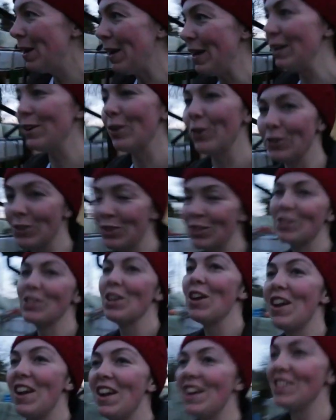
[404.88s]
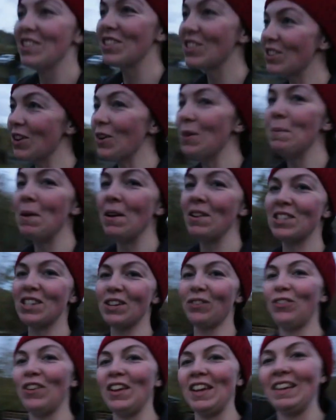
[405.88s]
he costs so much
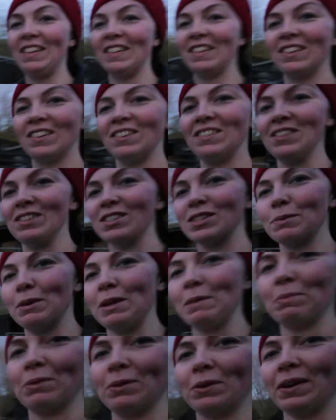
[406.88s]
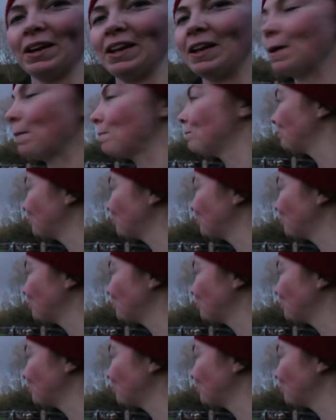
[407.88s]
to feed, don't you, sweet boy?